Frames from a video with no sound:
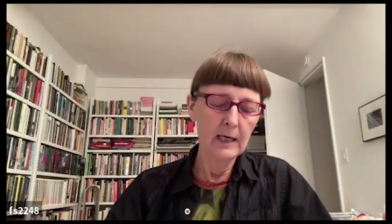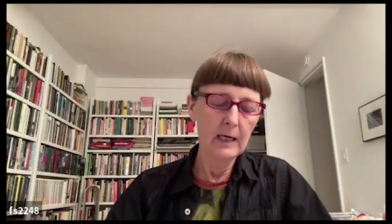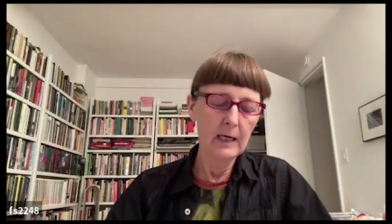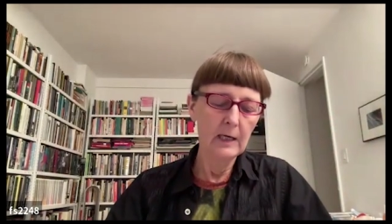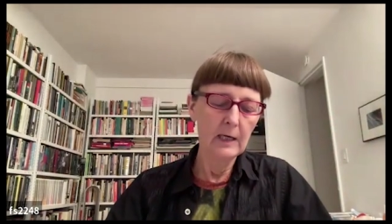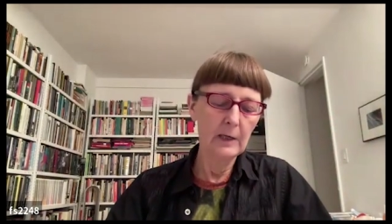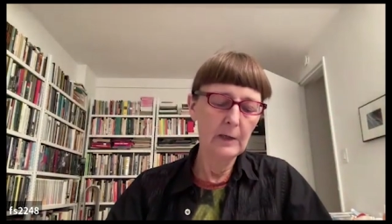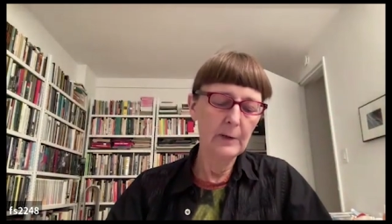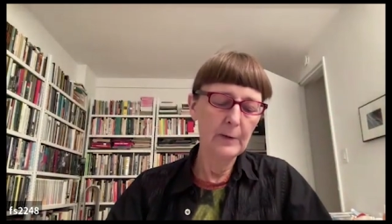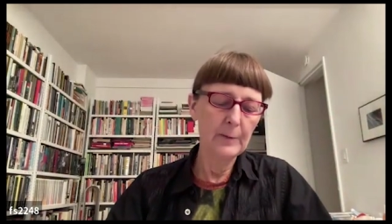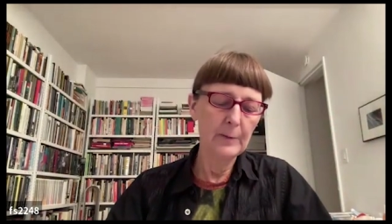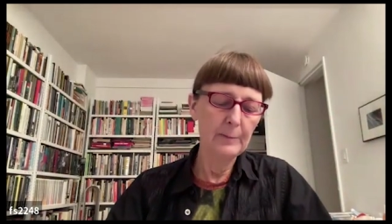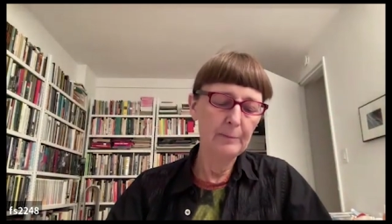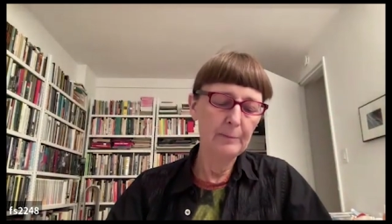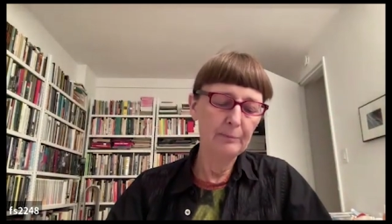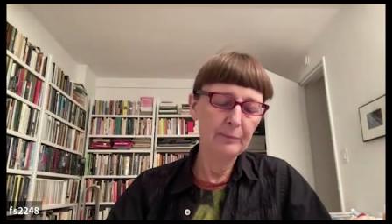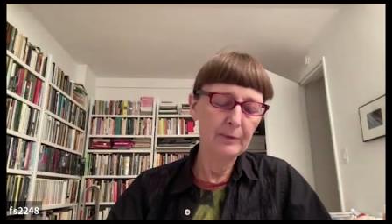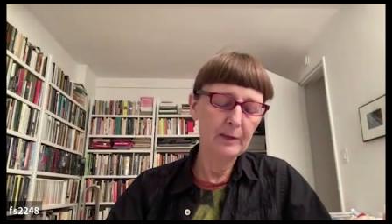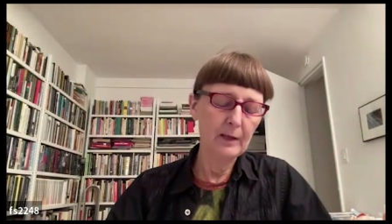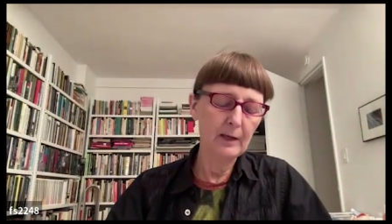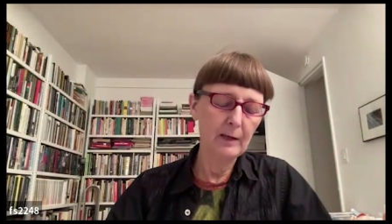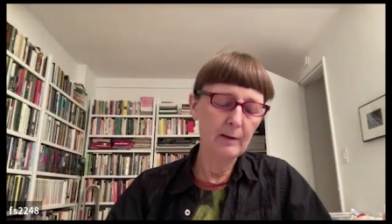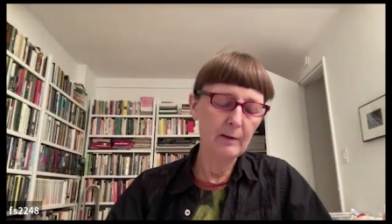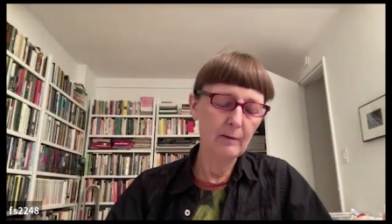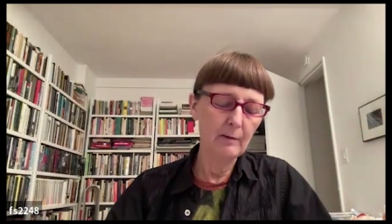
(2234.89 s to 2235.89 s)

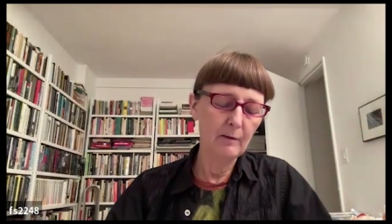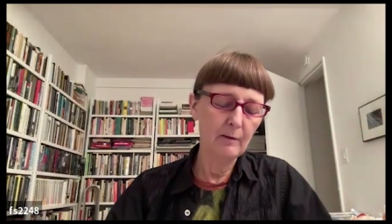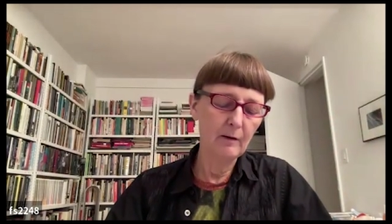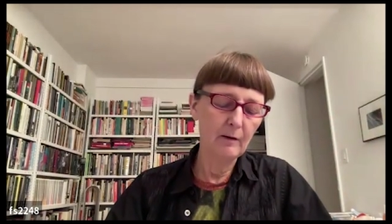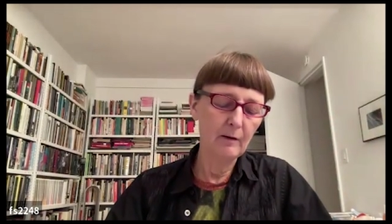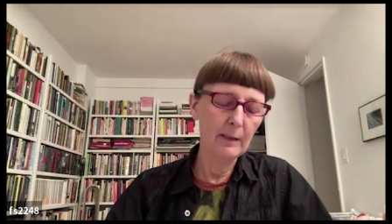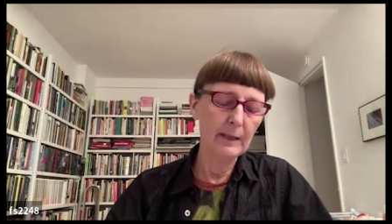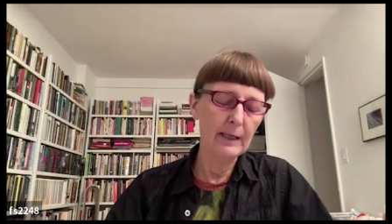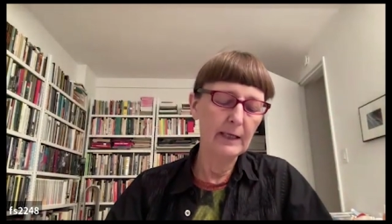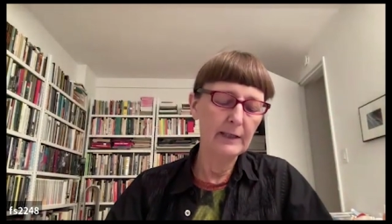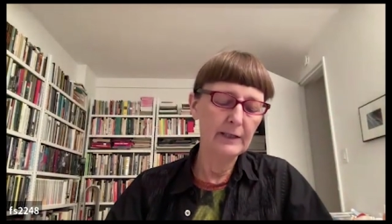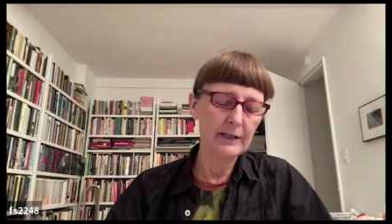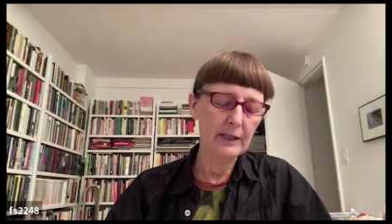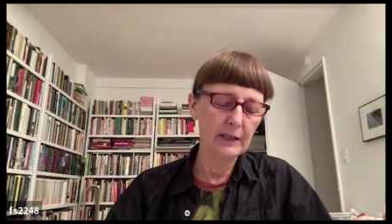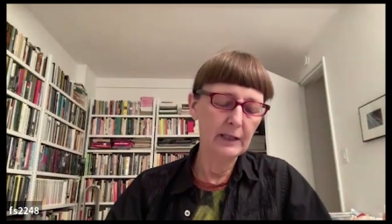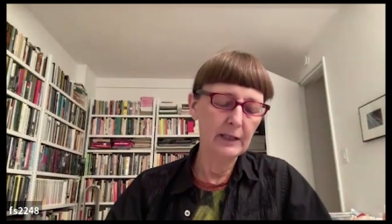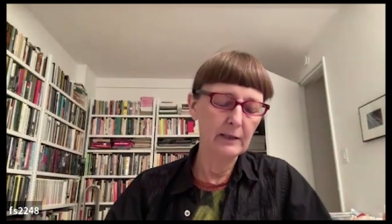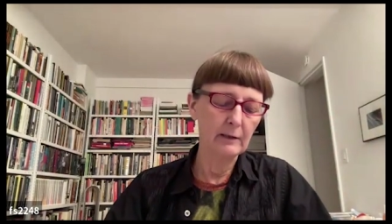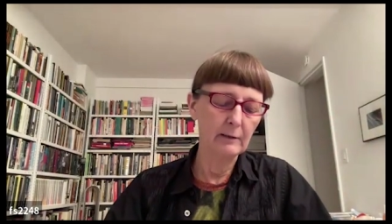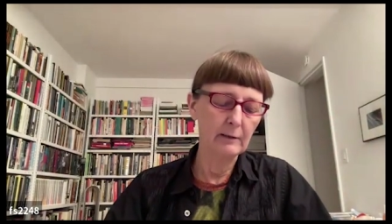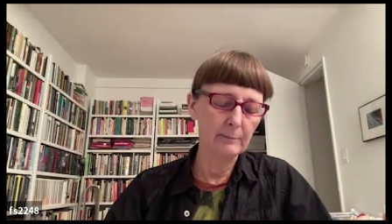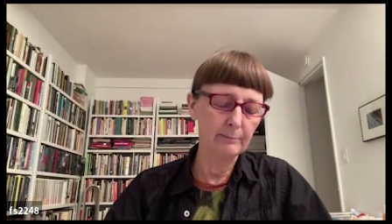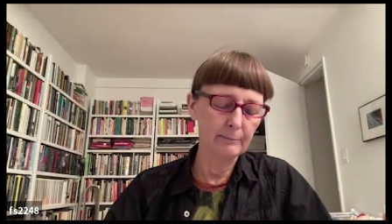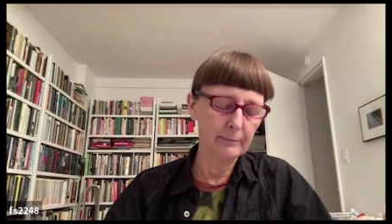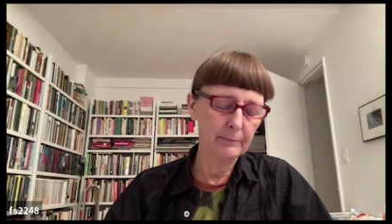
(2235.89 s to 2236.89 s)
Um, but I
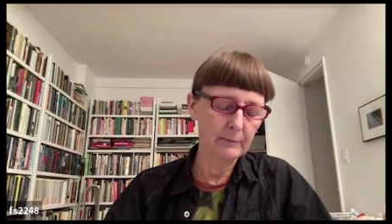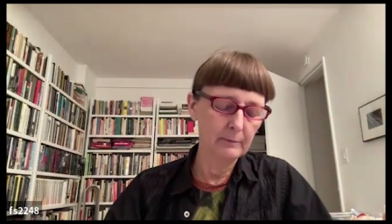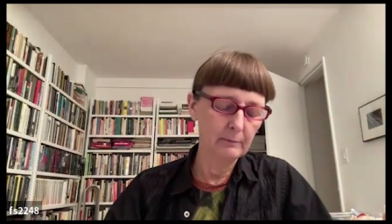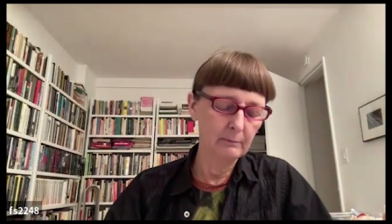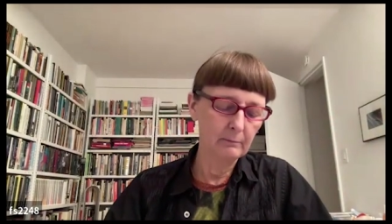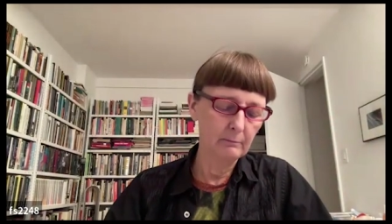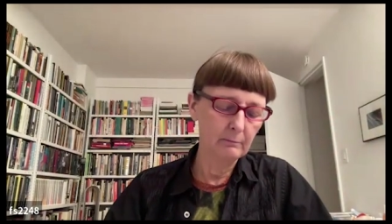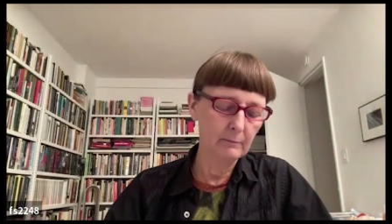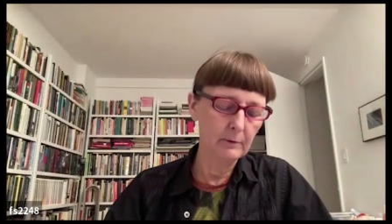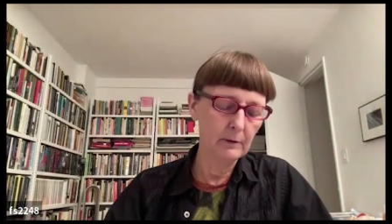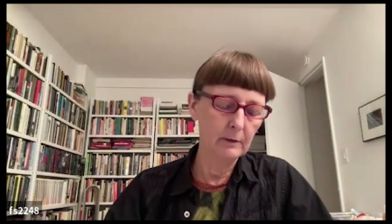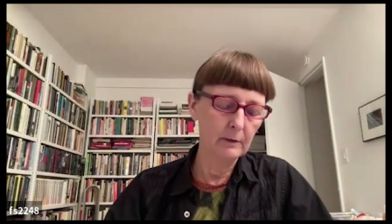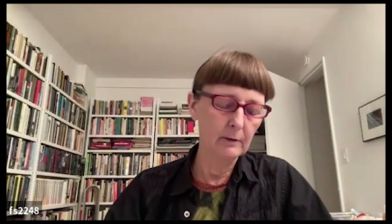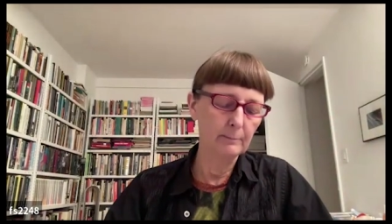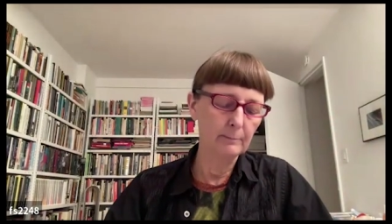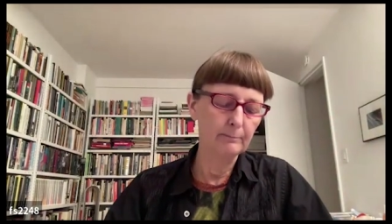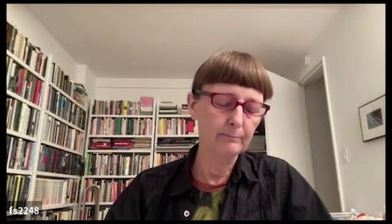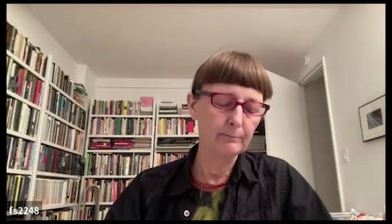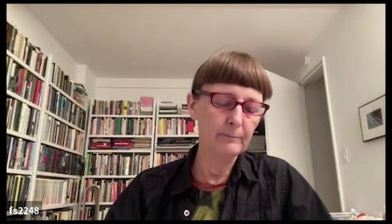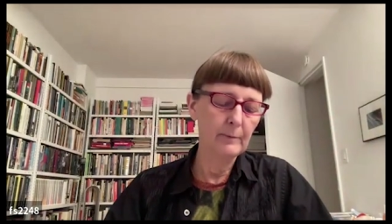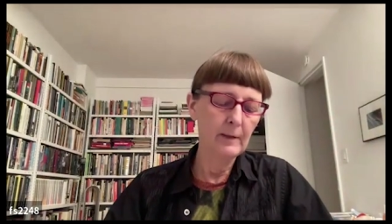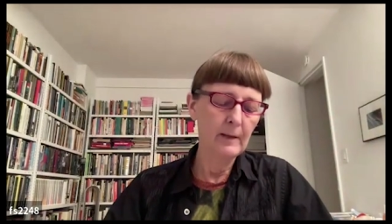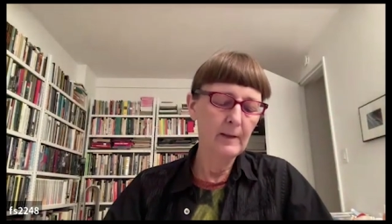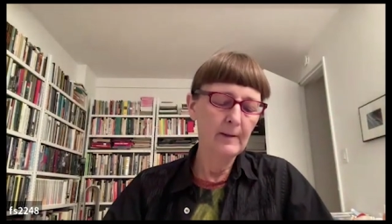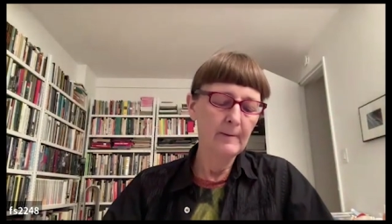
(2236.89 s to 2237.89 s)
think that
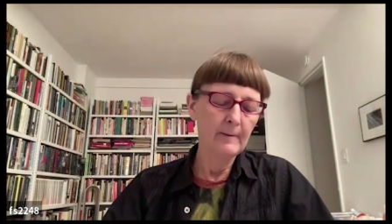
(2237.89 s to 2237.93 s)
the